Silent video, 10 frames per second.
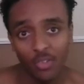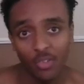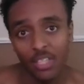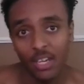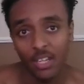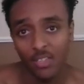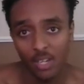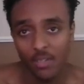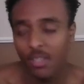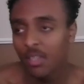day that I trade.
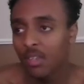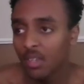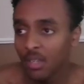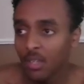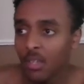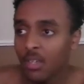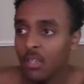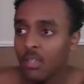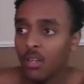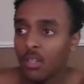
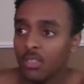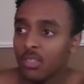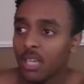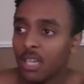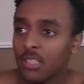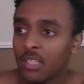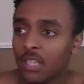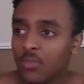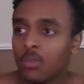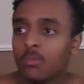I'll see you guys in the
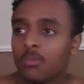next one.